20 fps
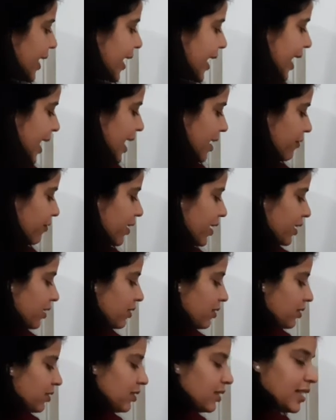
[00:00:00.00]
A1
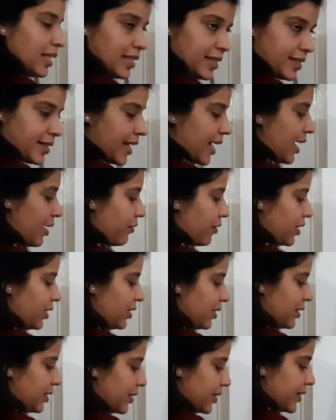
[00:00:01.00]
is
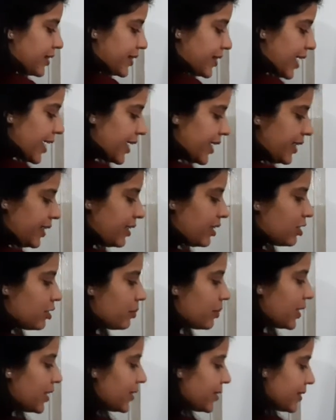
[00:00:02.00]
A1. Second
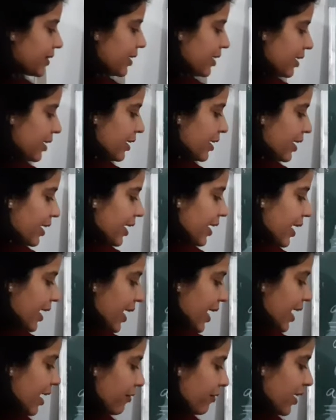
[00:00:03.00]
term is
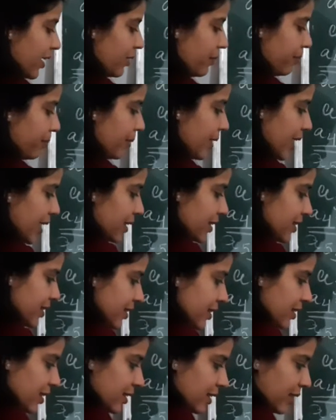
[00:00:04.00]
A1
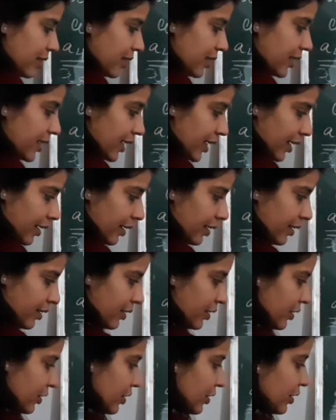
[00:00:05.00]
plus D.
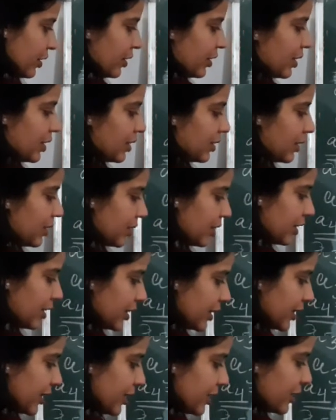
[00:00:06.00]

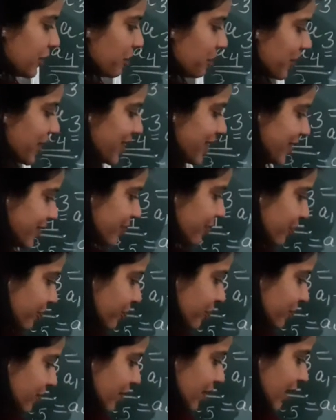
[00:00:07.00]
Third term is
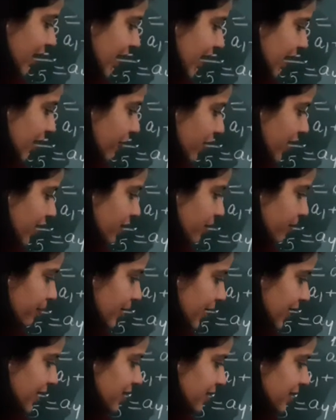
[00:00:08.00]
A1
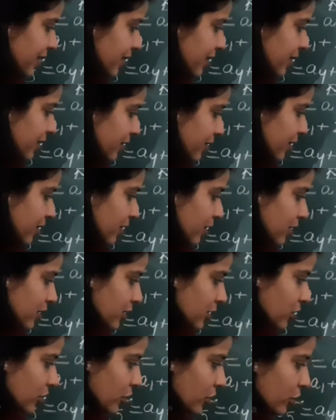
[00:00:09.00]
plus
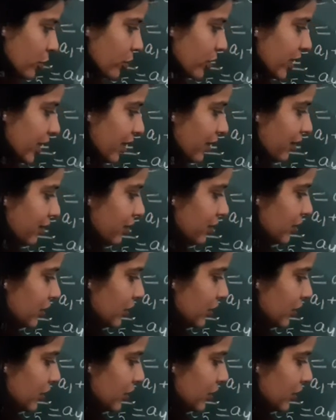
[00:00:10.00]
2D.